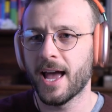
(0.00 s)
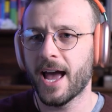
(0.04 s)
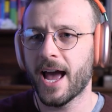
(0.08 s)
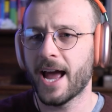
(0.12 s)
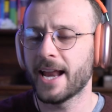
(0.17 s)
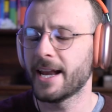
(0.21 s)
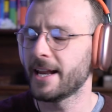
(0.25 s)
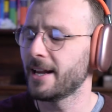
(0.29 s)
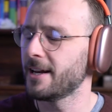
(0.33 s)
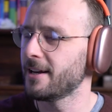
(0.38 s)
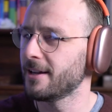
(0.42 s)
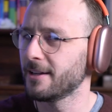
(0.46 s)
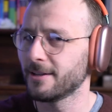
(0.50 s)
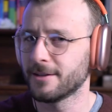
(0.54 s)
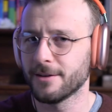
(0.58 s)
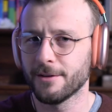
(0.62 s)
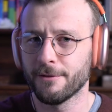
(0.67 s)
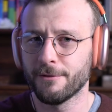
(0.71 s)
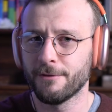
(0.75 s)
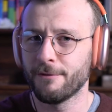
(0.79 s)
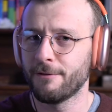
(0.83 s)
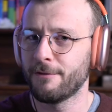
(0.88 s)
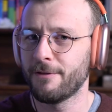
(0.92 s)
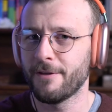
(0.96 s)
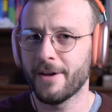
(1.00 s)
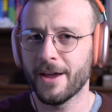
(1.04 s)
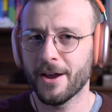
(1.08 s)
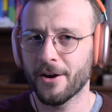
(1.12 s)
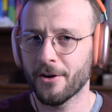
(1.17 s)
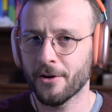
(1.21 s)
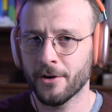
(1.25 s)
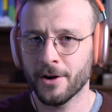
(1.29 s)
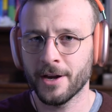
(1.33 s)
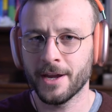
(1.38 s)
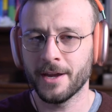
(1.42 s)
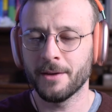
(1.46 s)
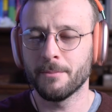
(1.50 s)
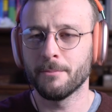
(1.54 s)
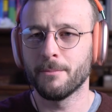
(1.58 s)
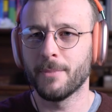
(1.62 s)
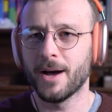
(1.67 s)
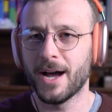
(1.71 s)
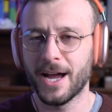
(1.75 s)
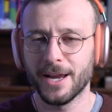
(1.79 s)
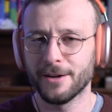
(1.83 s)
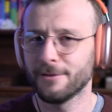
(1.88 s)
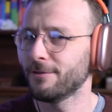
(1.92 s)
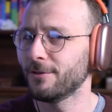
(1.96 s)
And it is a very
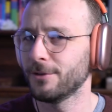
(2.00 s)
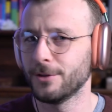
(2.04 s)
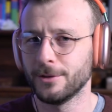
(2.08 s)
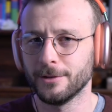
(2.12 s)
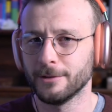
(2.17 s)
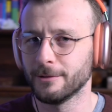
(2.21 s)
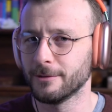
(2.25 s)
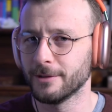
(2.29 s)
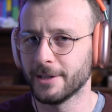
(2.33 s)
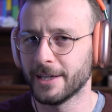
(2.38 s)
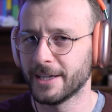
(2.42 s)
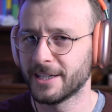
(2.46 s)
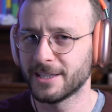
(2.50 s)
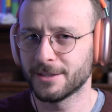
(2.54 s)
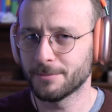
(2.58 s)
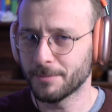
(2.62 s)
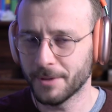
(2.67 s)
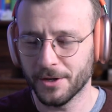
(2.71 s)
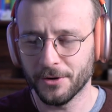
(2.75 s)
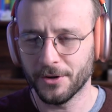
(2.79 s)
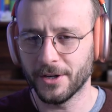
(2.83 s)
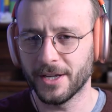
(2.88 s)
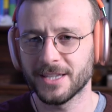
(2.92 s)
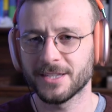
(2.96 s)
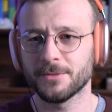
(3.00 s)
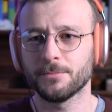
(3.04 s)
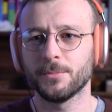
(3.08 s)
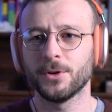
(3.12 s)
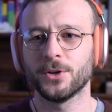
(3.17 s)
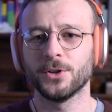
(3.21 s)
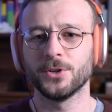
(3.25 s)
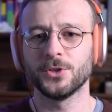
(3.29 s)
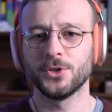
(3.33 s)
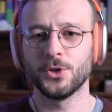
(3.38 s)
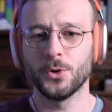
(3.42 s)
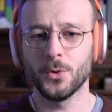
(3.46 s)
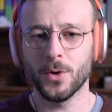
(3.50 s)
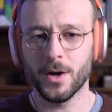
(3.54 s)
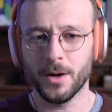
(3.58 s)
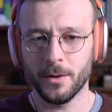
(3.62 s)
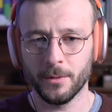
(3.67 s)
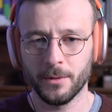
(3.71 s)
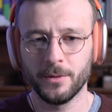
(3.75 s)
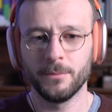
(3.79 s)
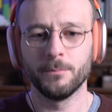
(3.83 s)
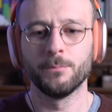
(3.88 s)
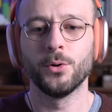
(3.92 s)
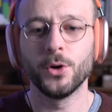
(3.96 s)
mindful experience because you
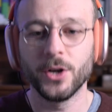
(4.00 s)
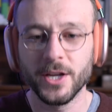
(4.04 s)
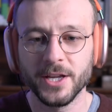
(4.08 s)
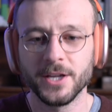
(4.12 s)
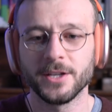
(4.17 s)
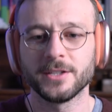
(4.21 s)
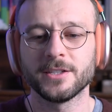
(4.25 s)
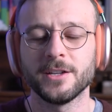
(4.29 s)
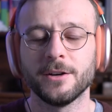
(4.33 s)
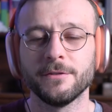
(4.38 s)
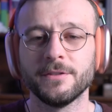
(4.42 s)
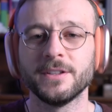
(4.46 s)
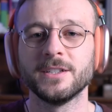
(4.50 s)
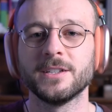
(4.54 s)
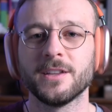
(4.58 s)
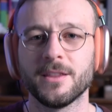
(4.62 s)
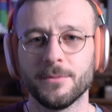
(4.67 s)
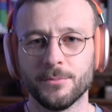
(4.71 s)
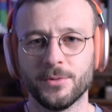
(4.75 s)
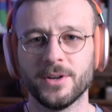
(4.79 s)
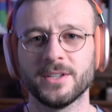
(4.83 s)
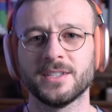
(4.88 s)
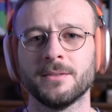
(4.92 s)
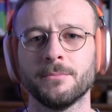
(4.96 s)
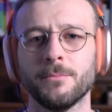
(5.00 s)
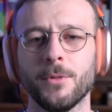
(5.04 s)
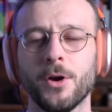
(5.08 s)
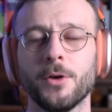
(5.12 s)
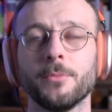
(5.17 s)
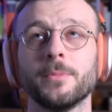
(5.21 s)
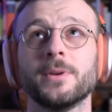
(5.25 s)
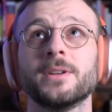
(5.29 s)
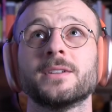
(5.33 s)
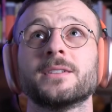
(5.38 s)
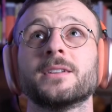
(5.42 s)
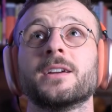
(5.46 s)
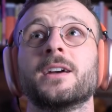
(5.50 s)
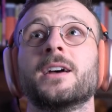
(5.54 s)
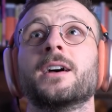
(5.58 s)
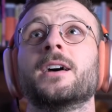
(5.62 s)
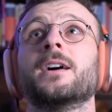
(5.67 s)
are putting yourself into the present moment